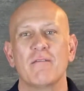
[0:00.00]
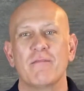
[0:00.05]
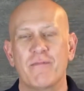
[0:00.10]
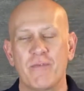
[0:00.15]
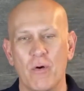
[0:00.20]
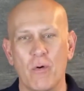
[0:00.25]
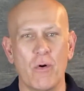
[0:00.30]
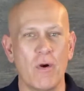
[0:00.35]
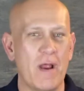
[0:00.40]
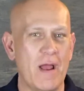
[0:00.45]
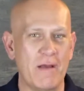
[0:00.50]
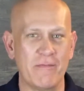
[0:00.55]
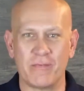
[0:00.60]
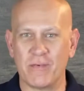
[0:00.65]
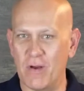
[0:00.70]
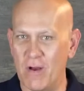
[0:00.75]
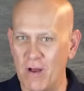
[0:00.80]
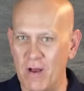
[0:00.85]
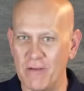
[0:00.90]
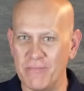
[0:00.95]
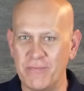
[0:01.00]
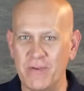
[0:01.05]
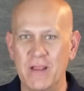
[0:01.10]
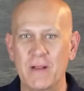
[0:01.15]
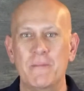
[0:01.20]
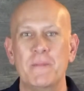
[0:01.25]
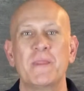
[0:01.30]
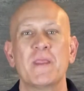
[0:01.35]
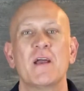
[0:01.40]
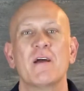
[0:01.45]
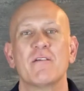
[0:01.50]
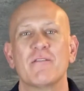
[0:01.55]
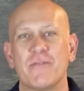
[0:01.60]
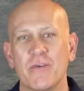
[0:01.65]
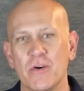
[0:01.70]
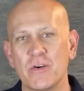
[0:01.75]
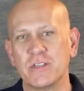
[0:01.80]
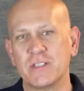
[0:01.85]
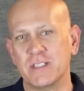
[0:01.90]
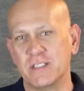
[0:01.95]
or have coffee,
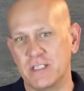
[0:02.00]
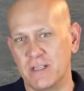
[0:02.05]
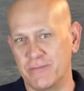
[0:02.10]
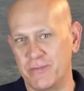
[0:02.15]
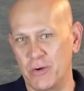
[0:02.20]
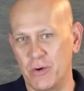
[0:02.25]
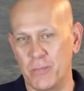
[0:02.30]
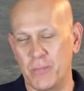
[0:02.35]
versus if you're